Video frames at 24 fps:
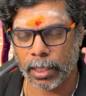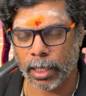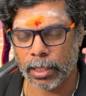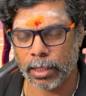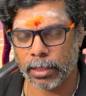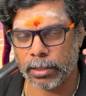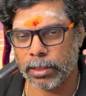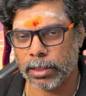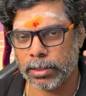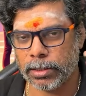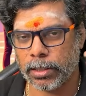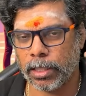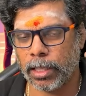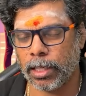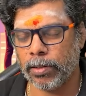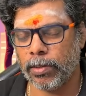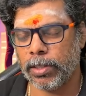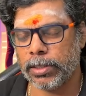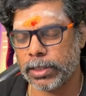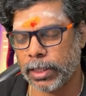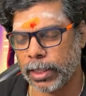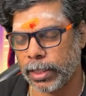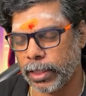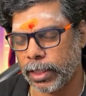
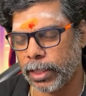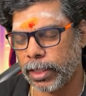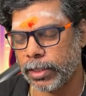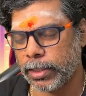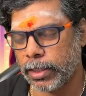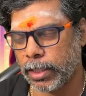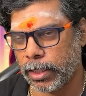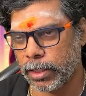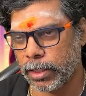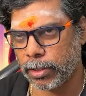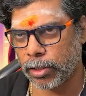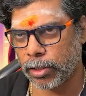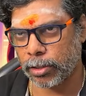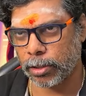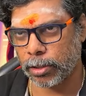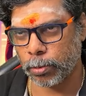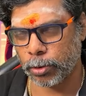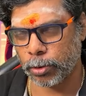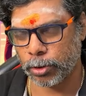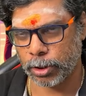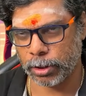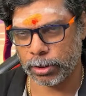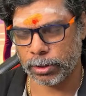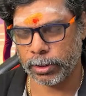I talk
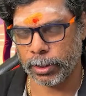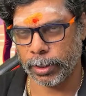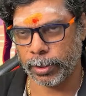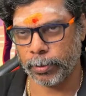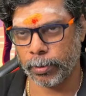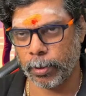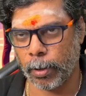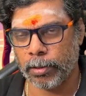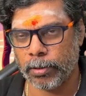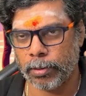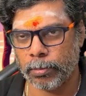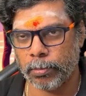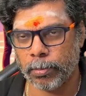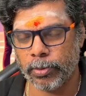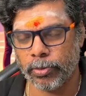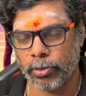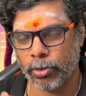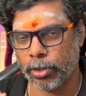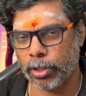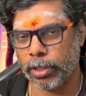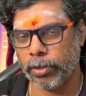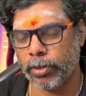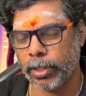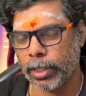about this thing
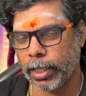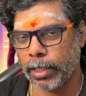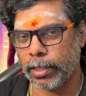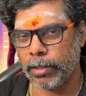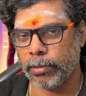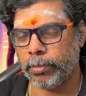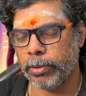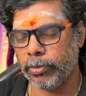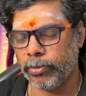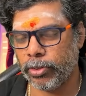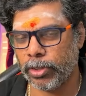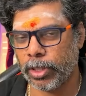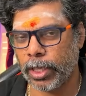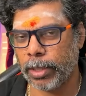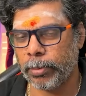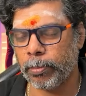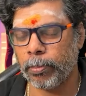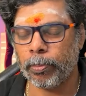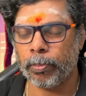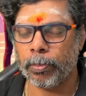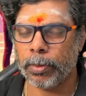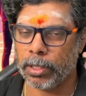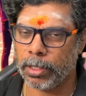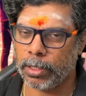before I
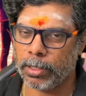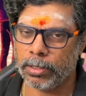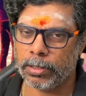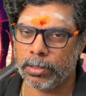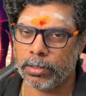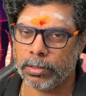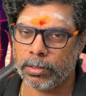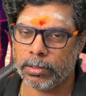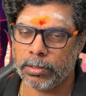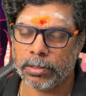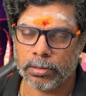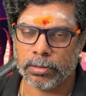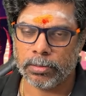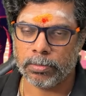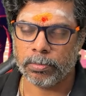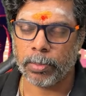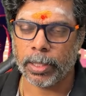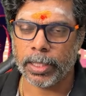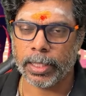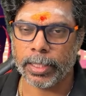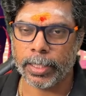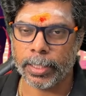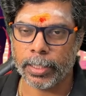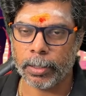
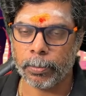buying any